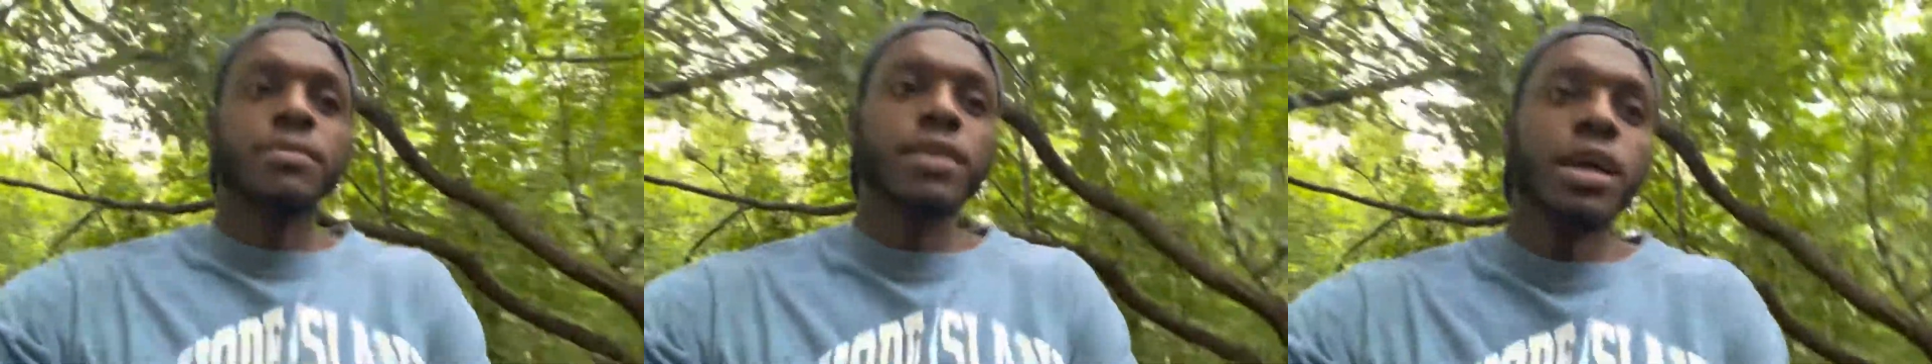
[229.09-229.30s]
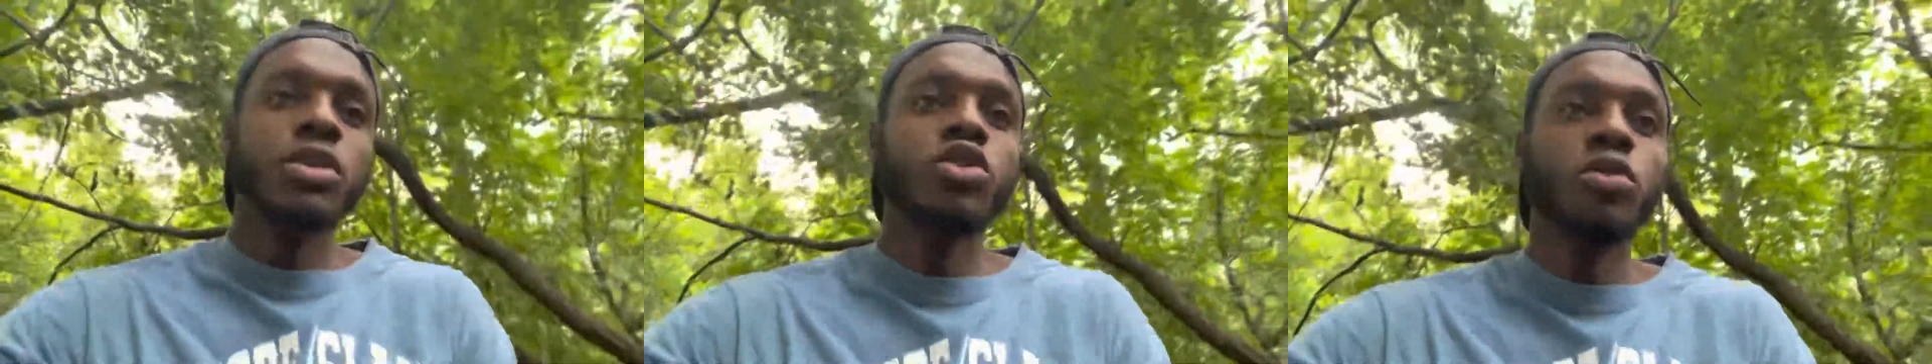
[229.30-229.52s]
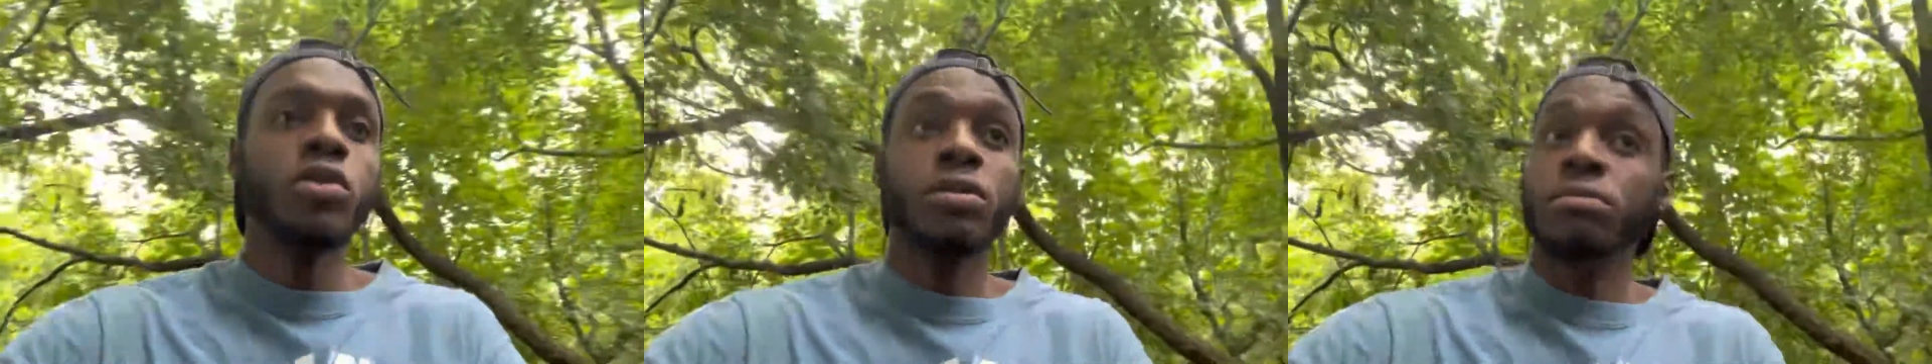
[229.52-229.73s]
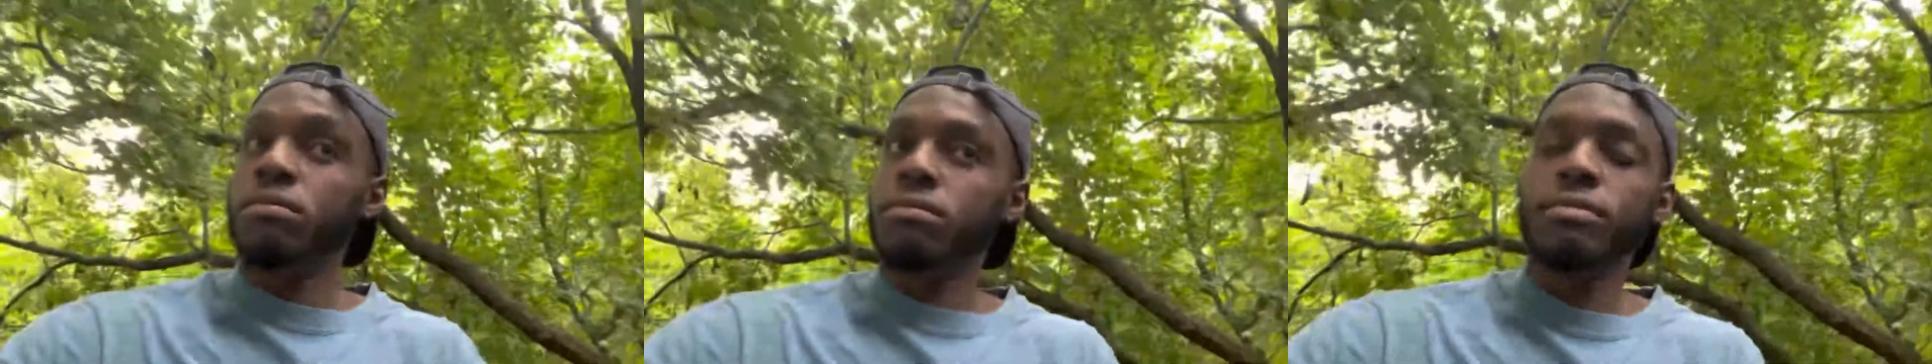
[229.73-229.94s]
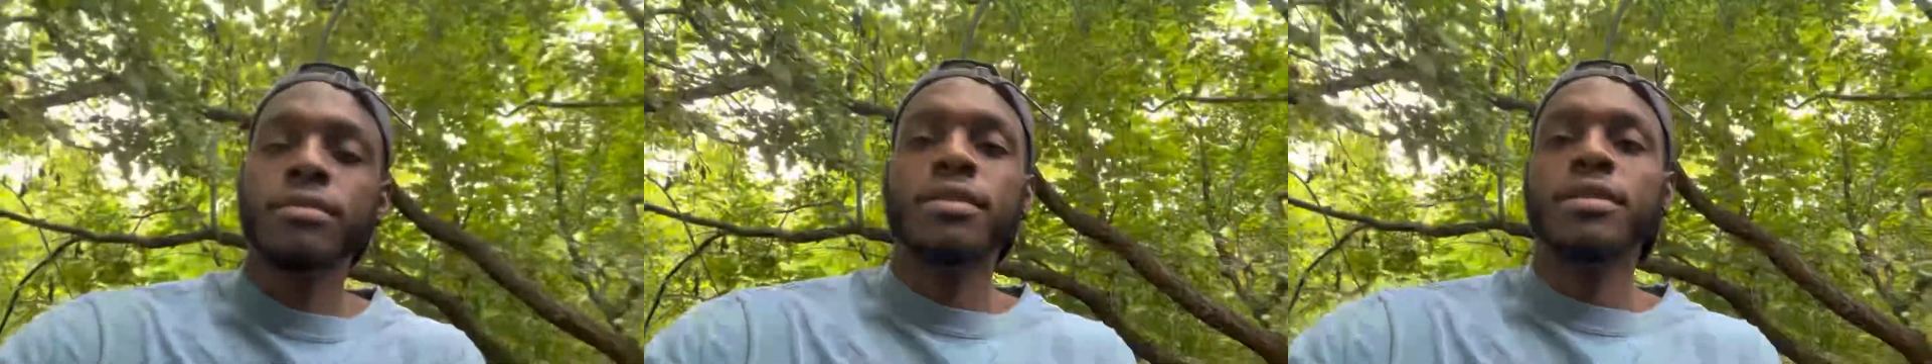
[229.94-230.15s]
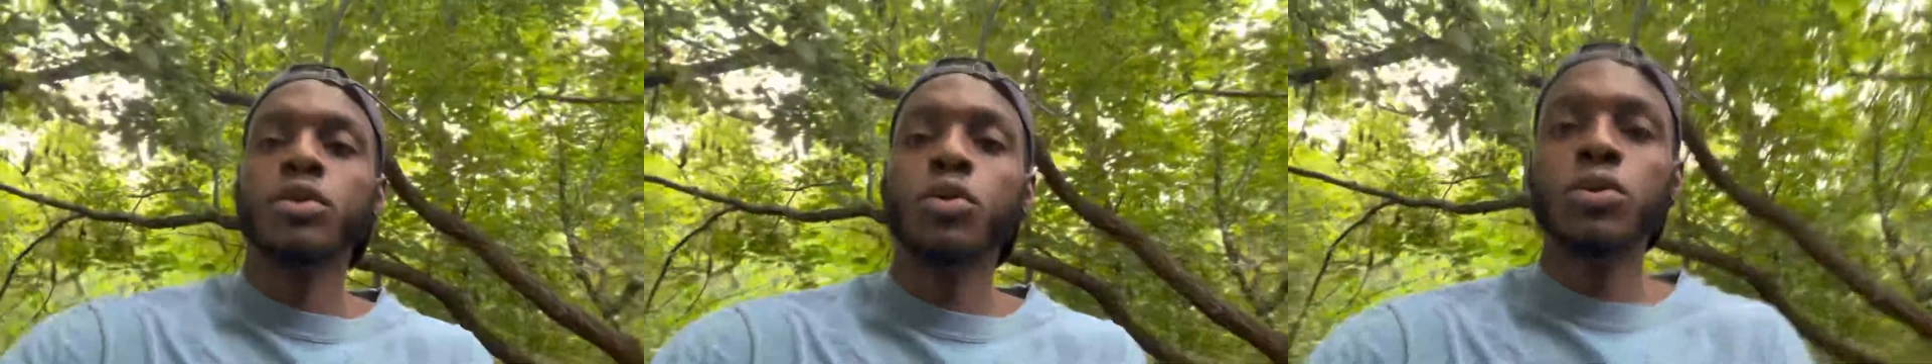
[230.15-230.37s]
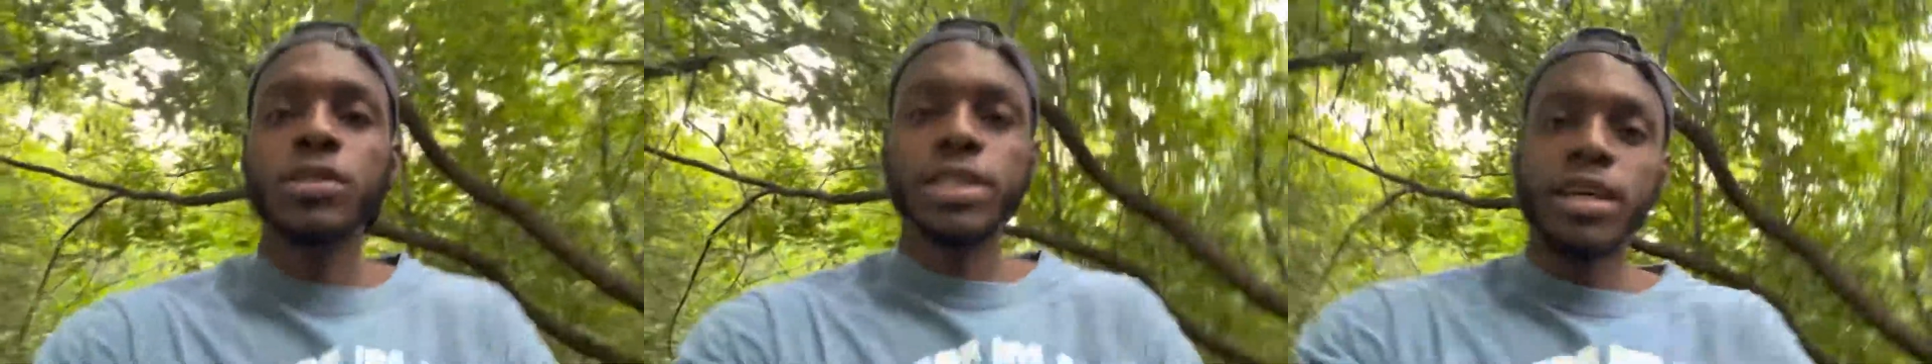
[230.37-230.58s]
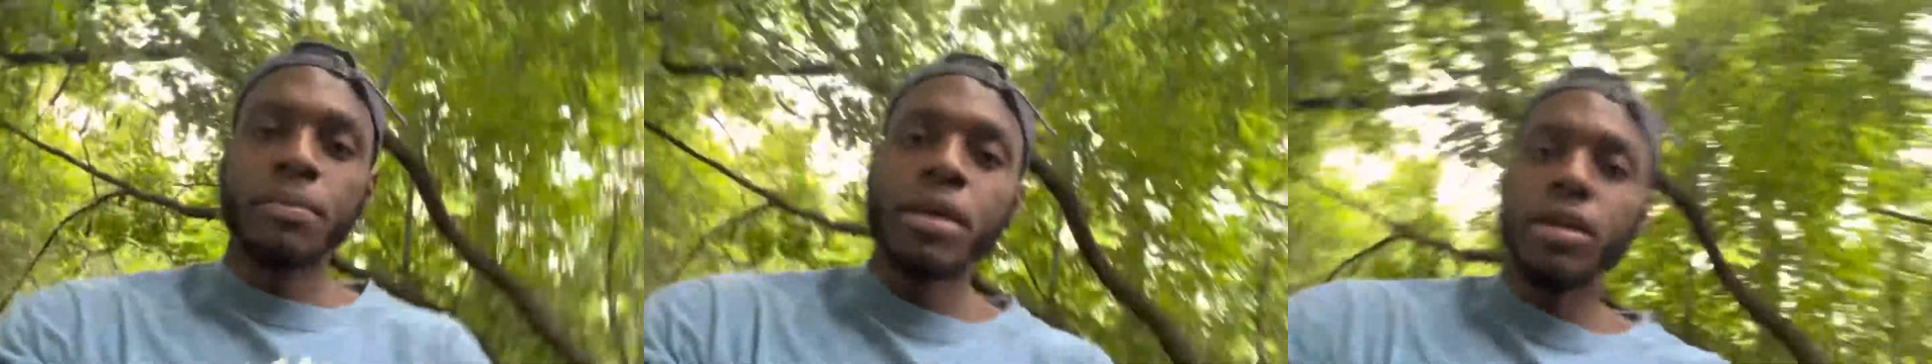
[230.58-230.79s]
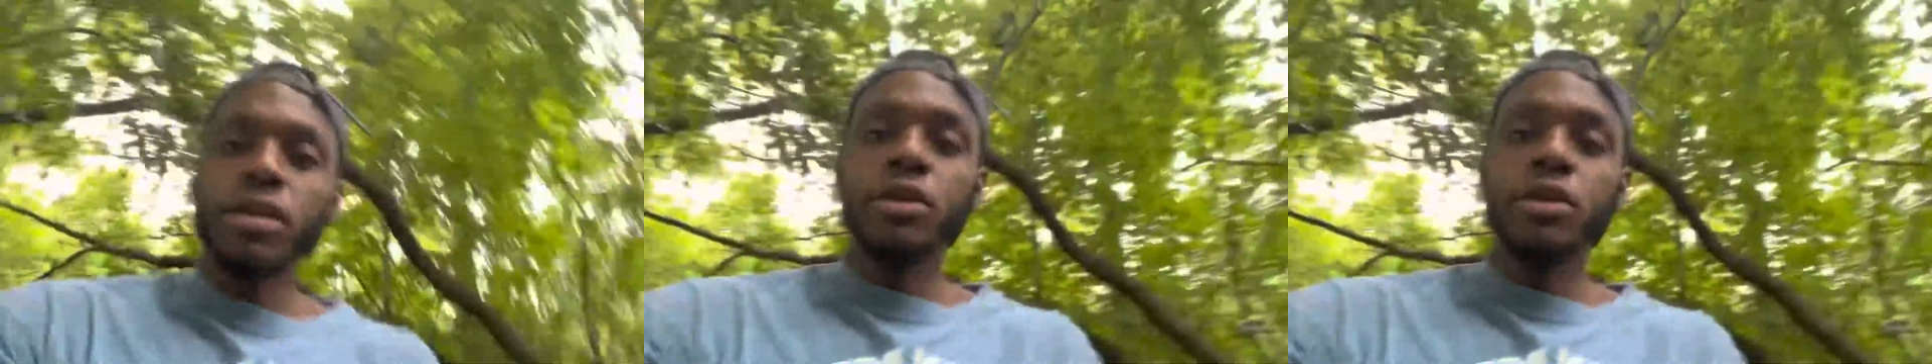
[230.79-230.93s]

and you'll lose the ability